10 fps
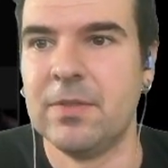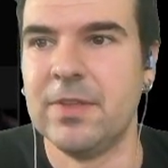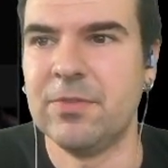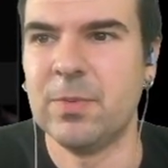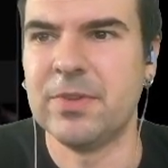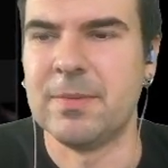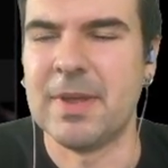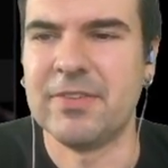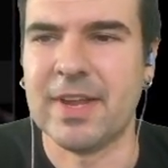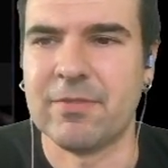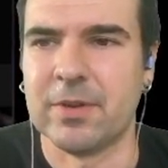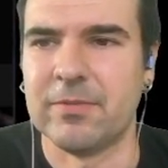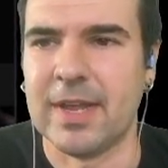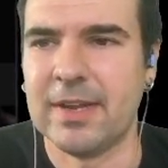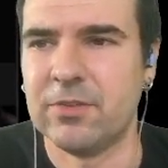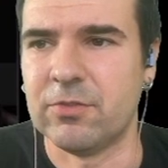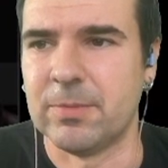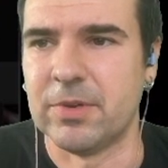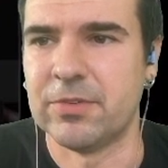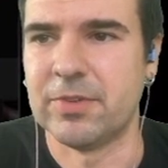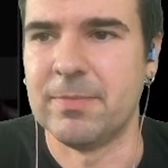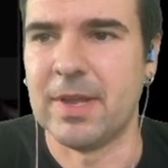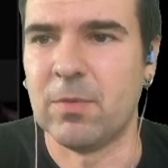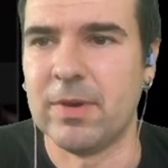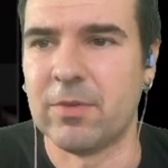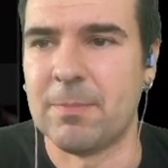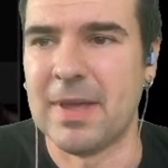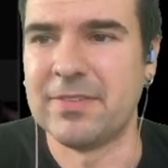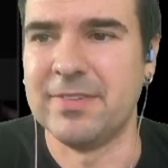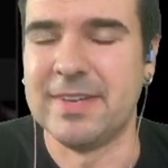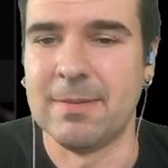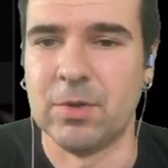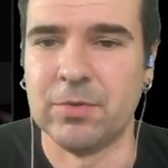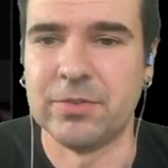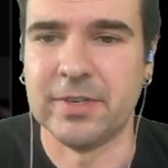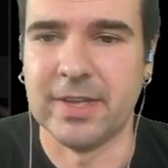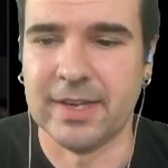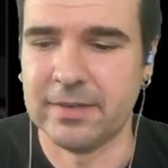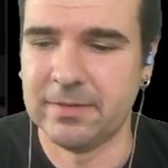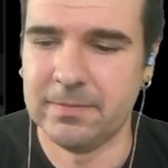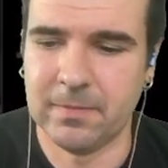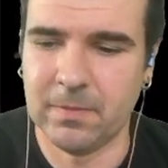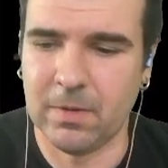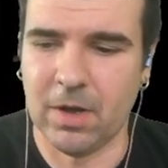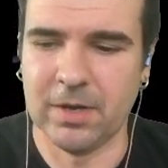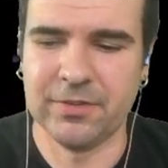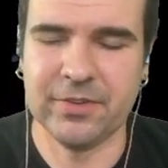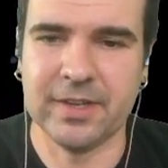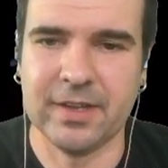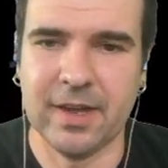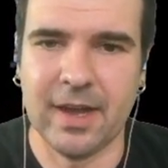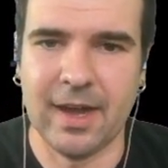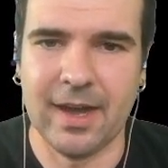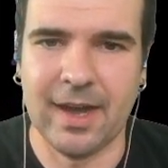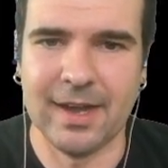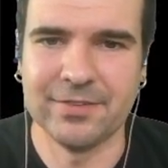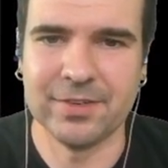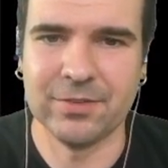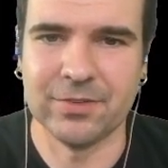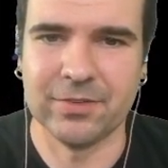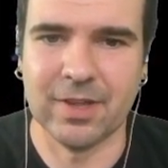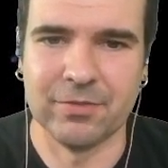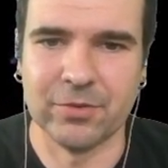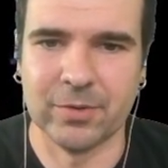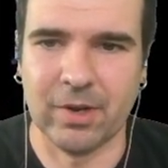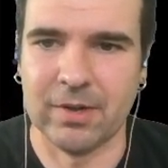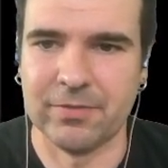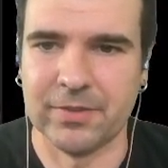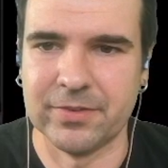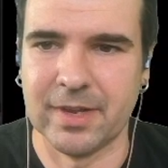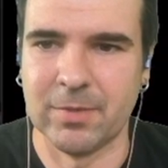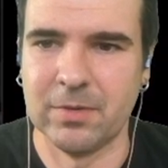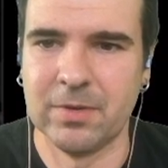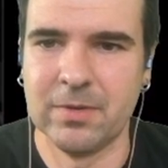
This was an amazing effort of 8 contributors to make one of our best demos to date. Honestly, I still just love showing off this demo.